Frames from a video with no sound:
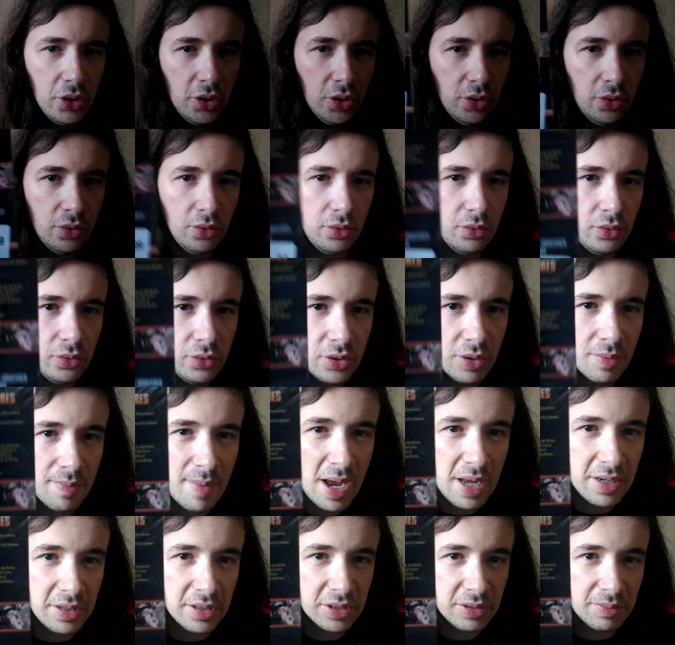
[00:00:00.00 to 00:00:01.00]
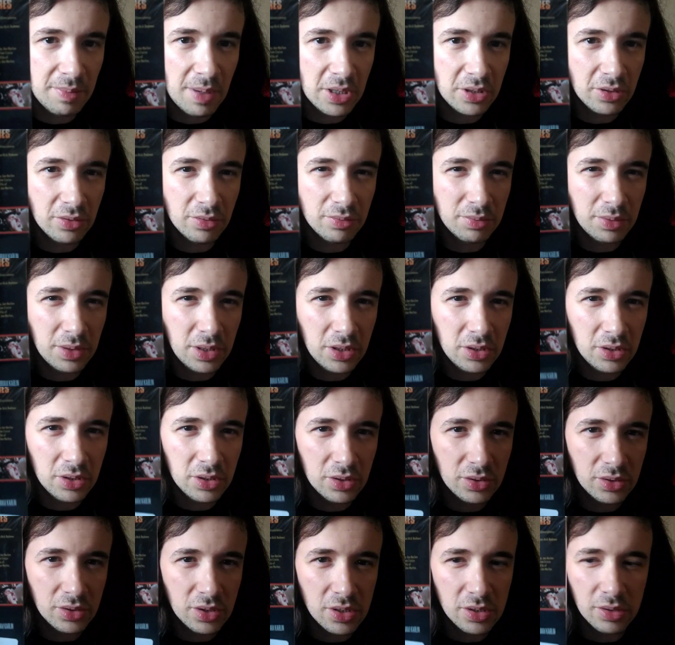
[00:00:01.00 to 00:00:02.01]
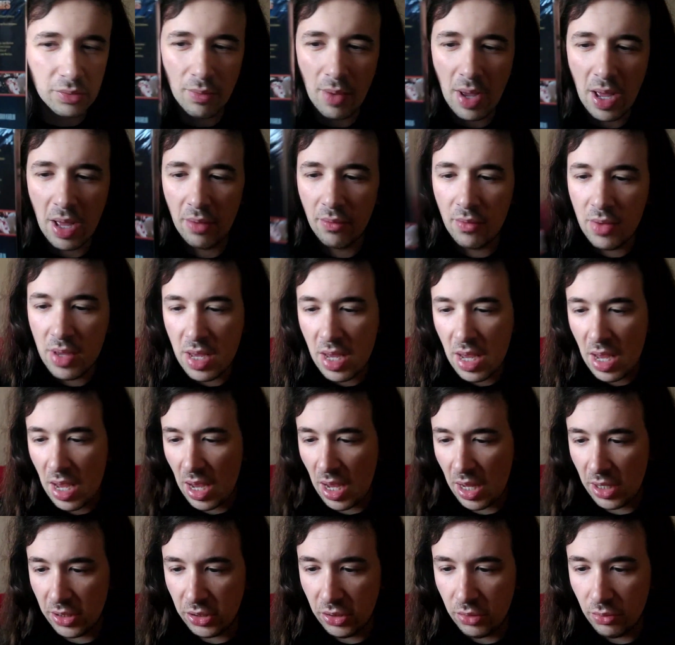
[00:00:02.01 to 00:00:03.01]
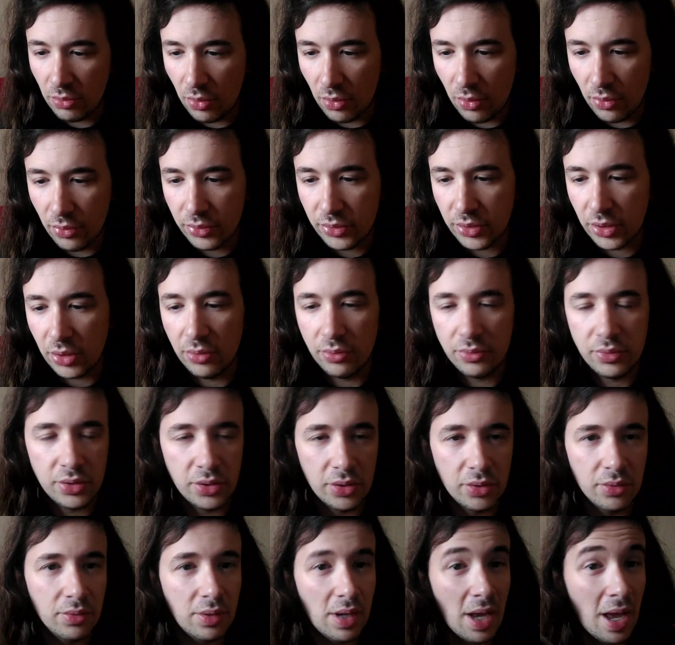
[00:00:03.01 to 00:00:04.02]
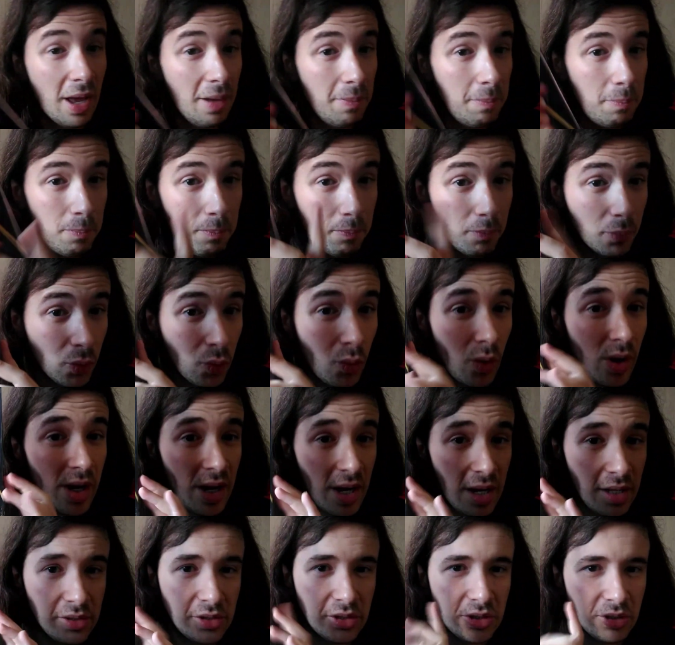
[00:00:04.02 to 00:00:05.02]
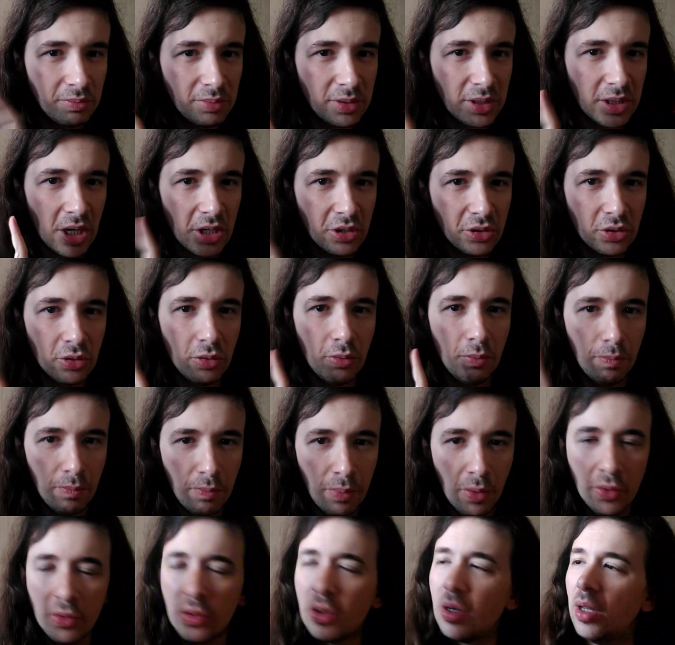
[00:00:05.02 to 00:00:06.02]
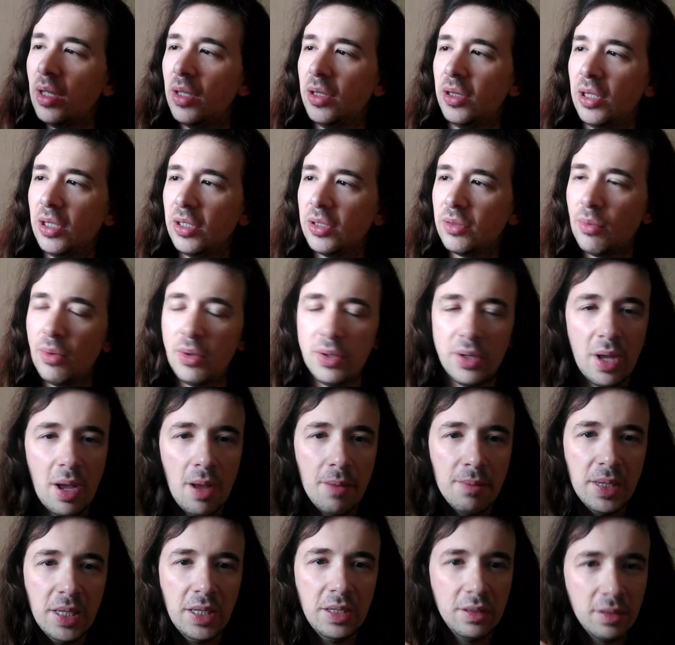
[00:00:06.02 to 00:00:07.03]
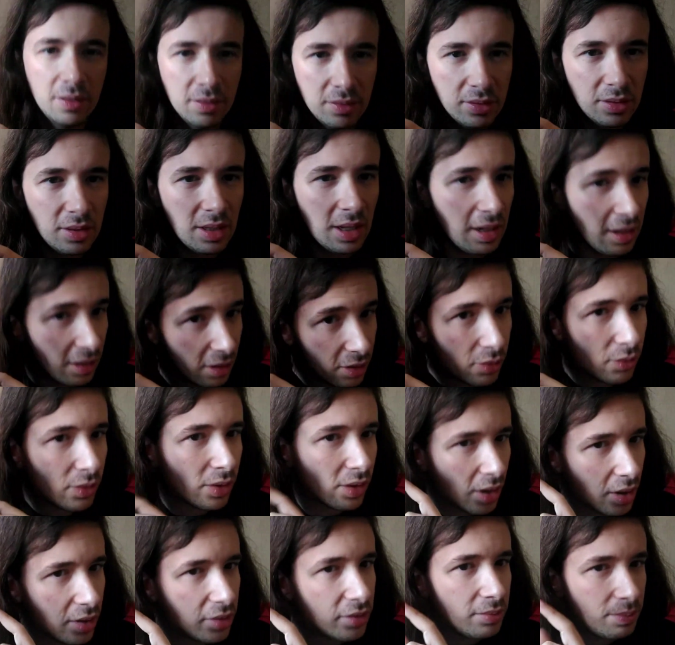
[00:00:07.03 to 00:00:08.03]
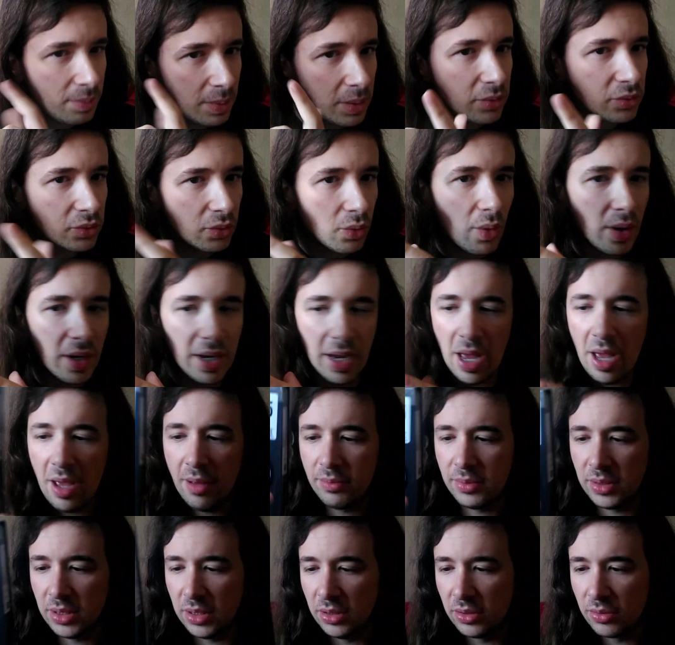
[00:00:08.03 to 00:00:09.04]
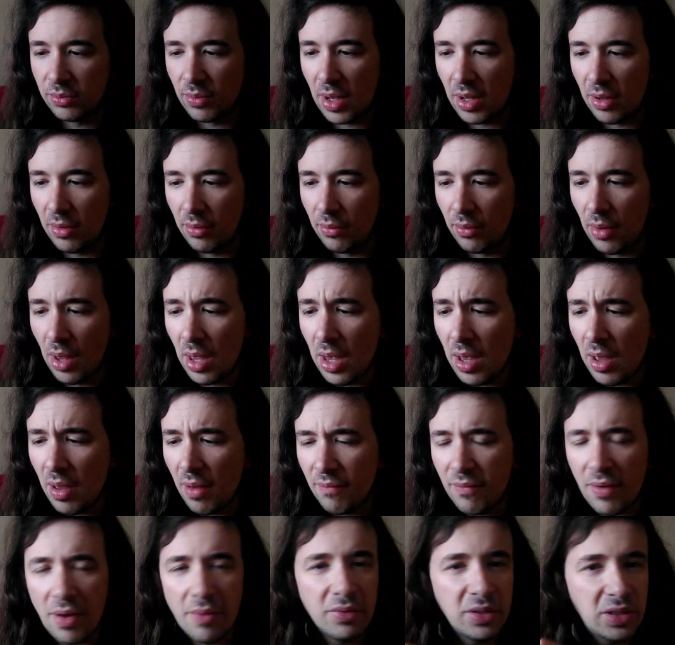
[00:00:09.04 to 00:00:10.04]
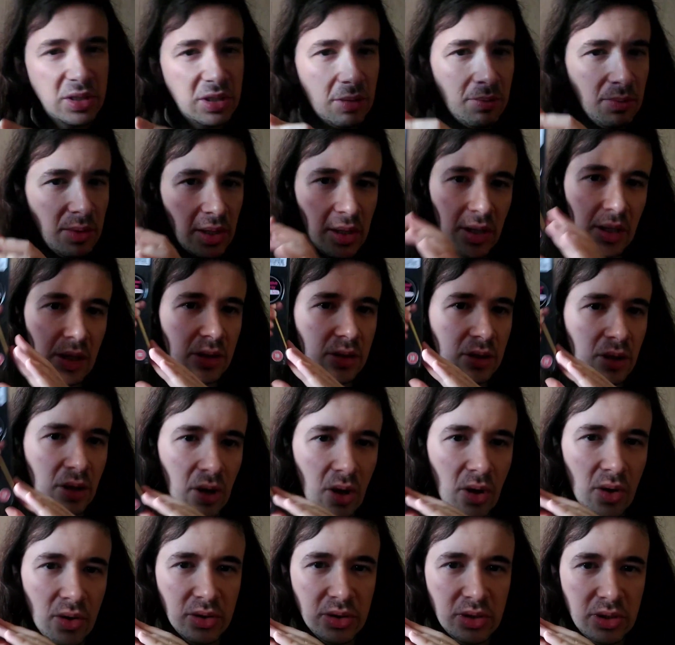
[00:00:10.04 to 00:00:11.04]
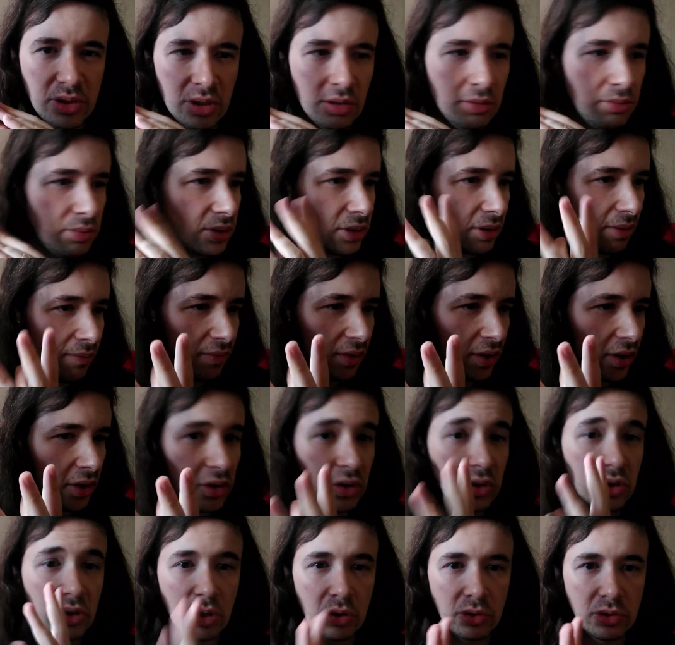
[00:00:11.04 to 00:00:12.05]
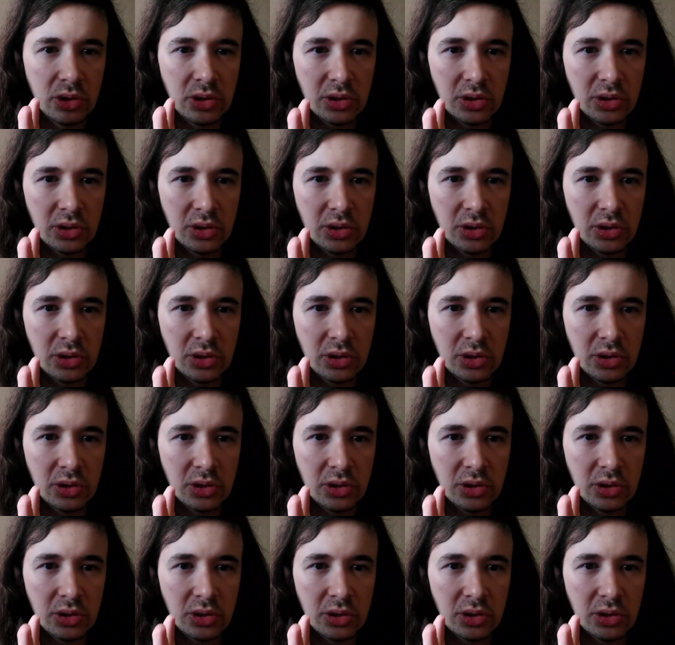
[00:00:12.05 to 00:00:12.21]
huge amount of special features as well, and you also do get quite a substantial booklet in this one. I mean, it kind of feels quite hefty as well. Very similar in the lines of something like Dr.